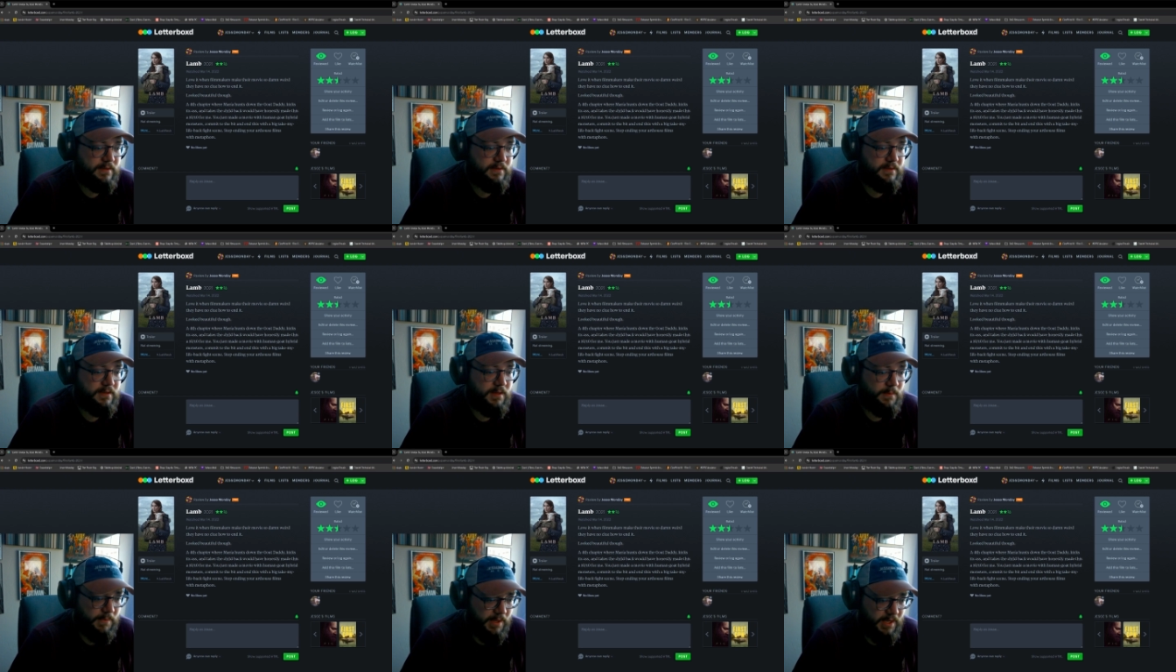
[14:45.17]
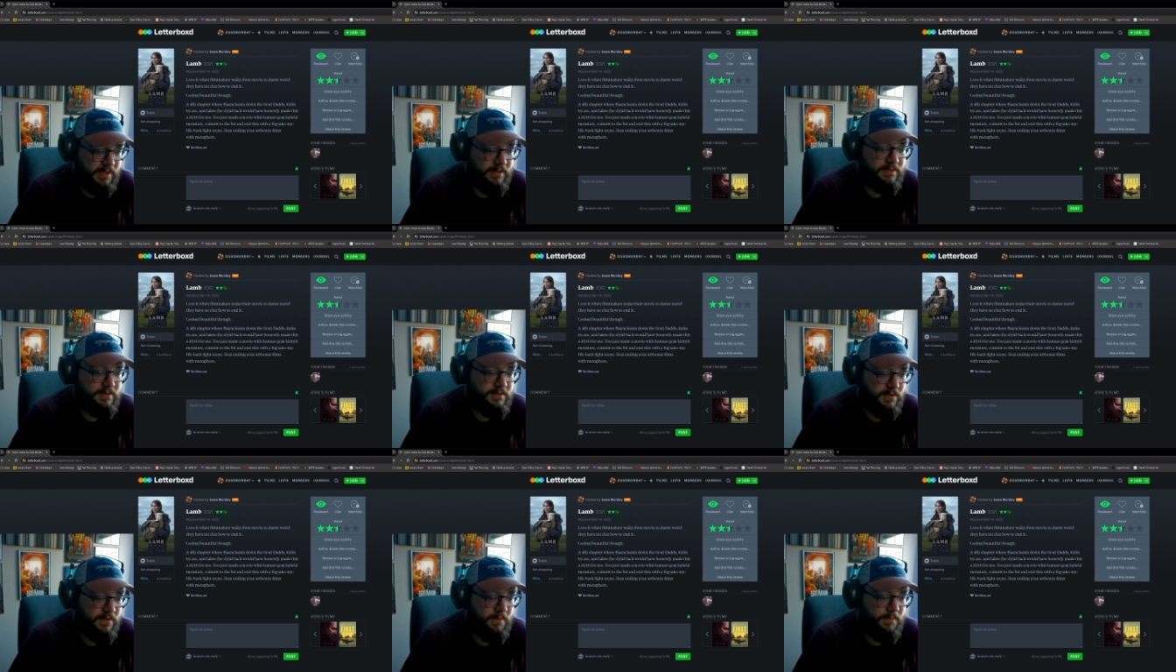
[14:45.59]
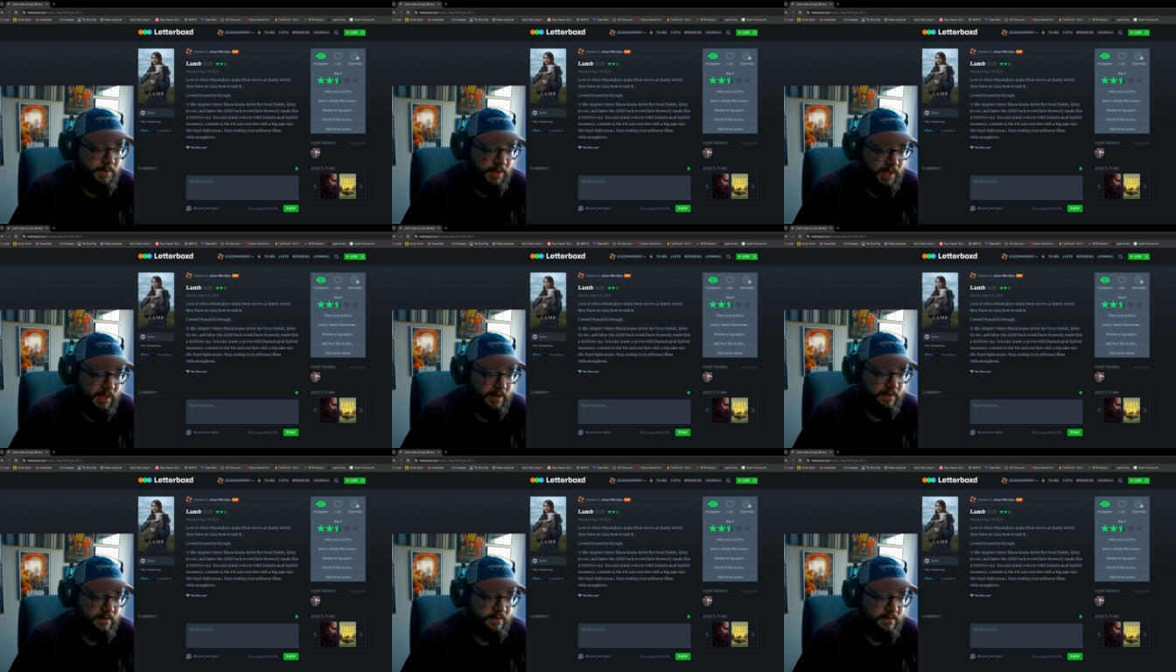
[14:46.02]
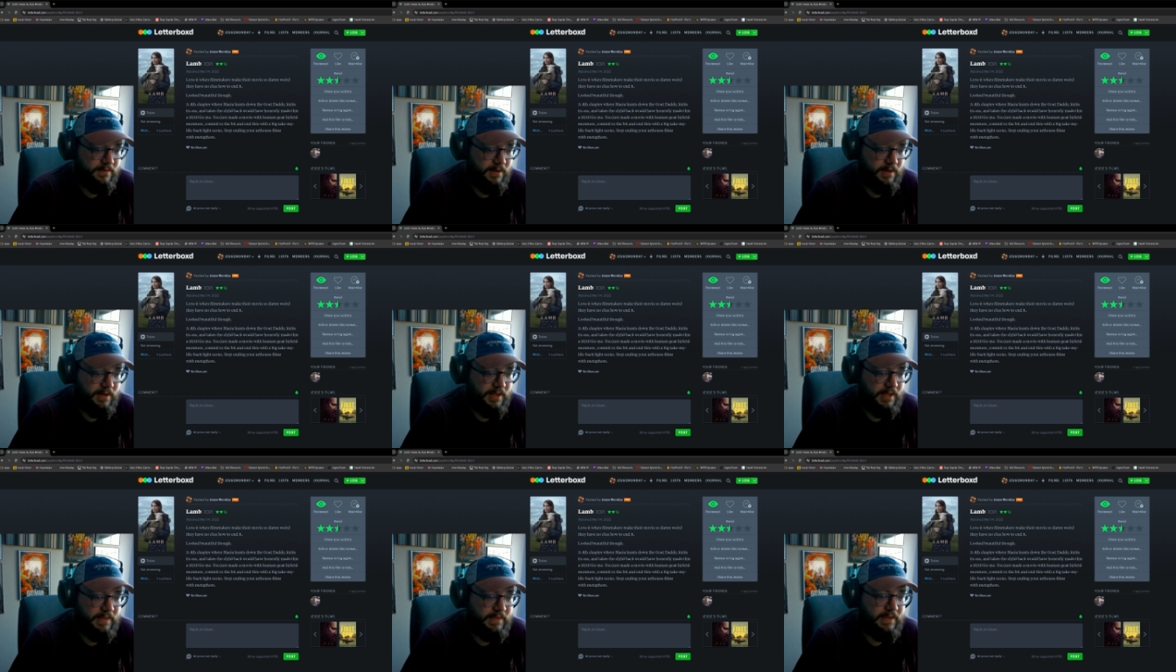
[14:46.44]
Commit to the bit
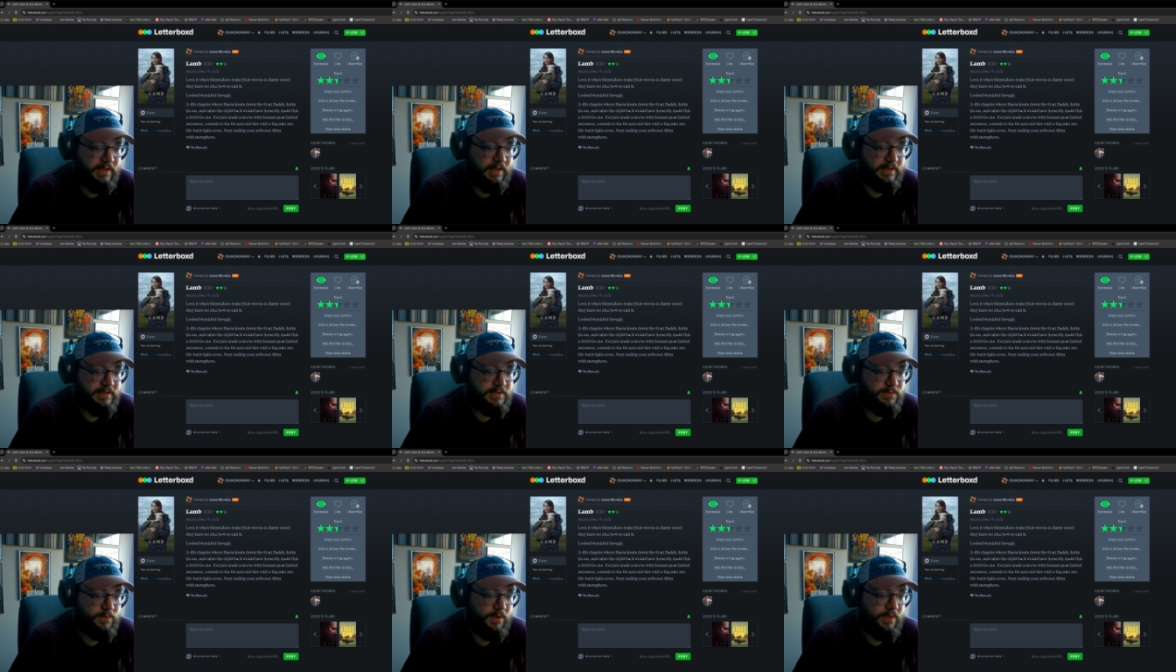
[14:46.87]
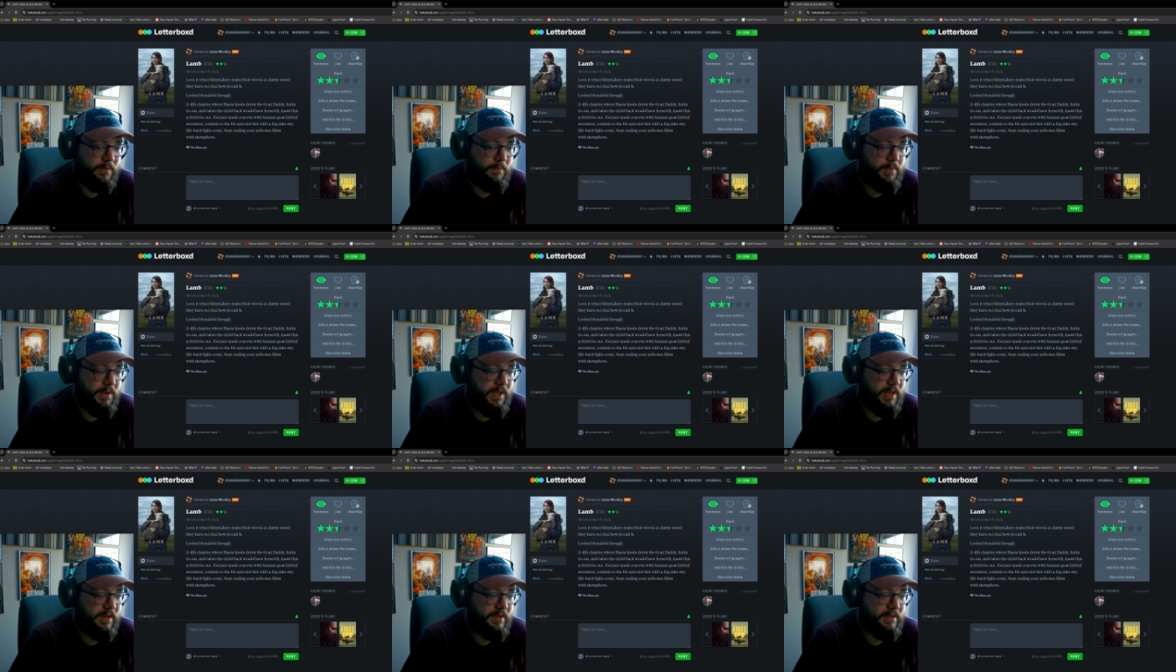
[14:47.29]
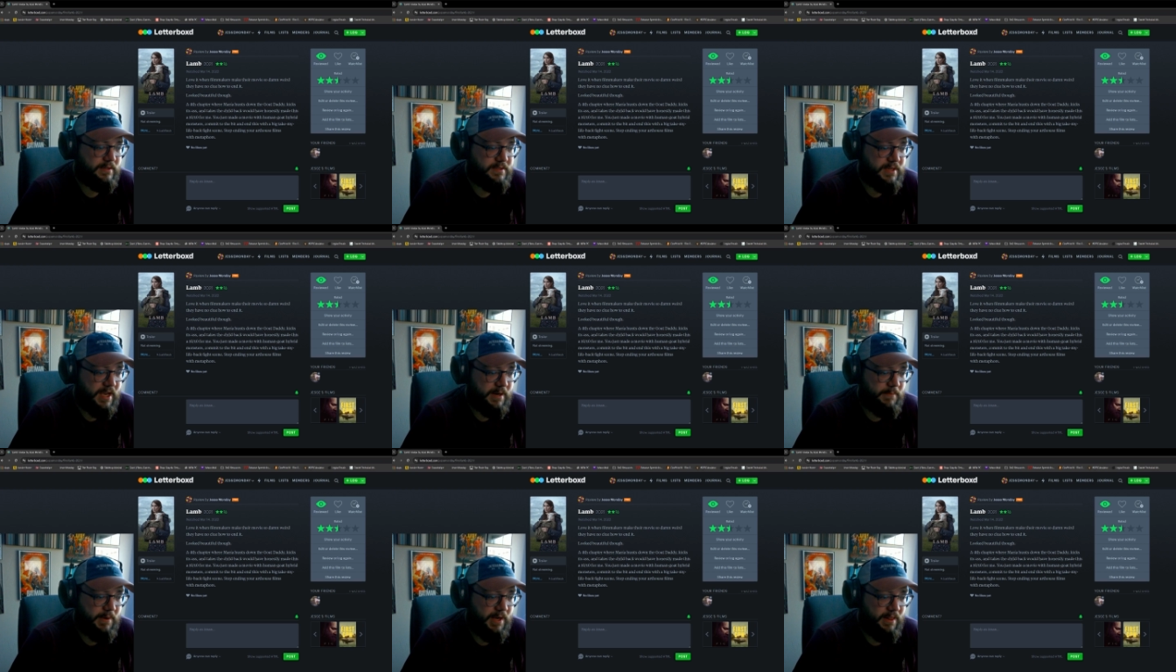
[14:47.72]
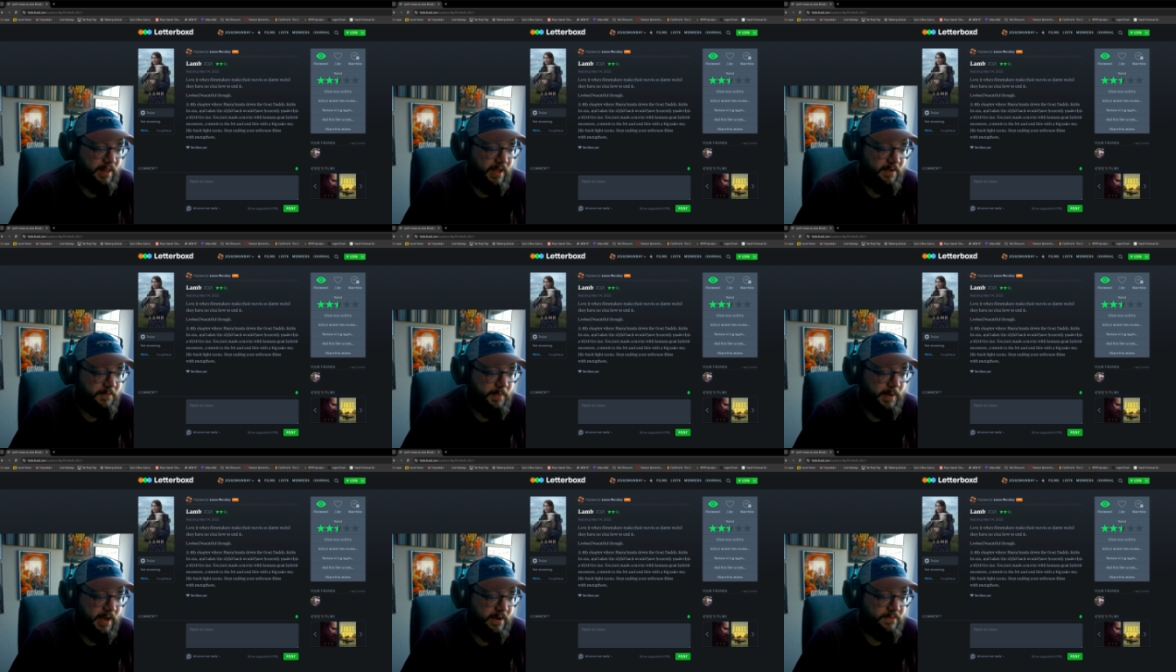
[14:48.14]
and end this with a big take my
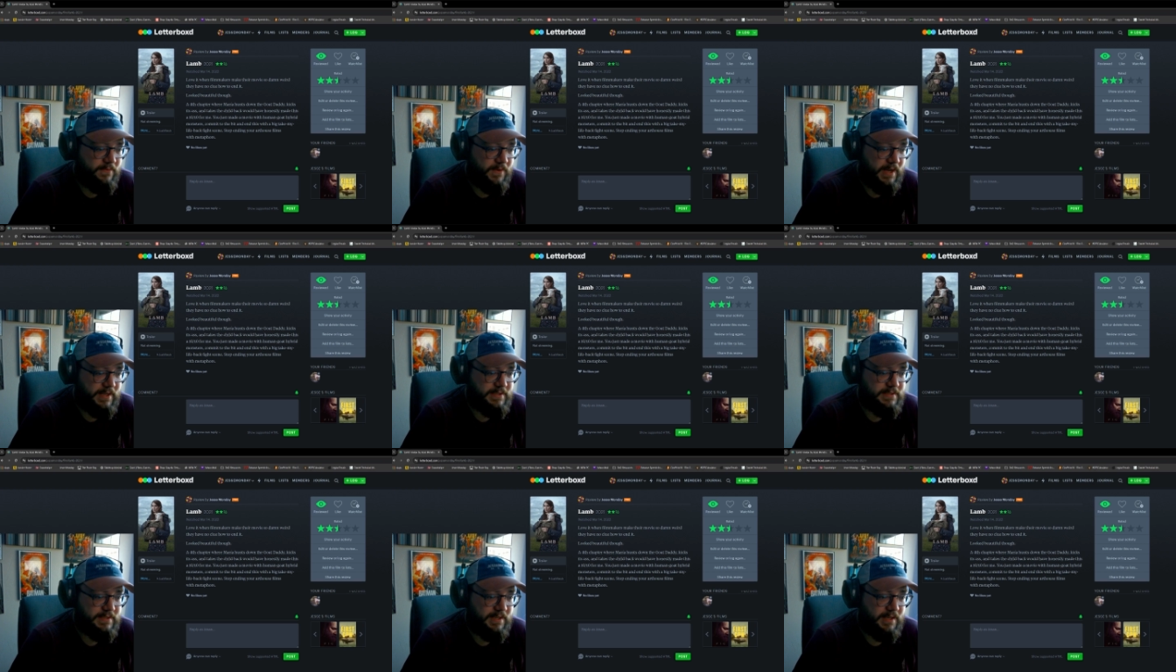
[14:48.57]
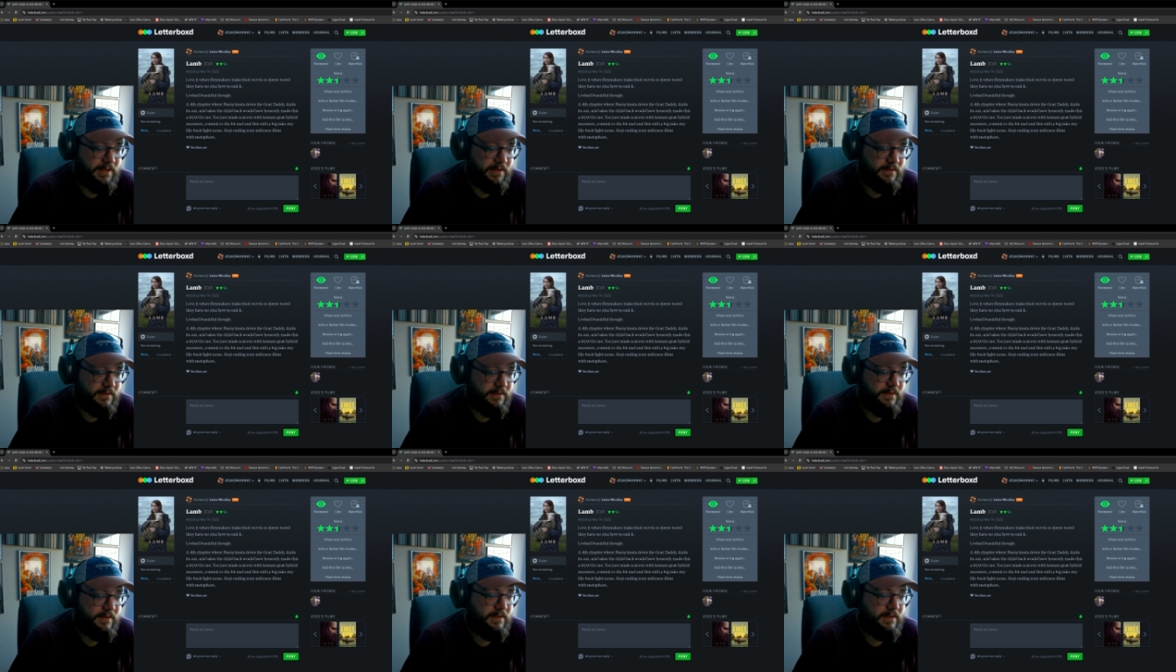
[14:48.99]
life back fight scene.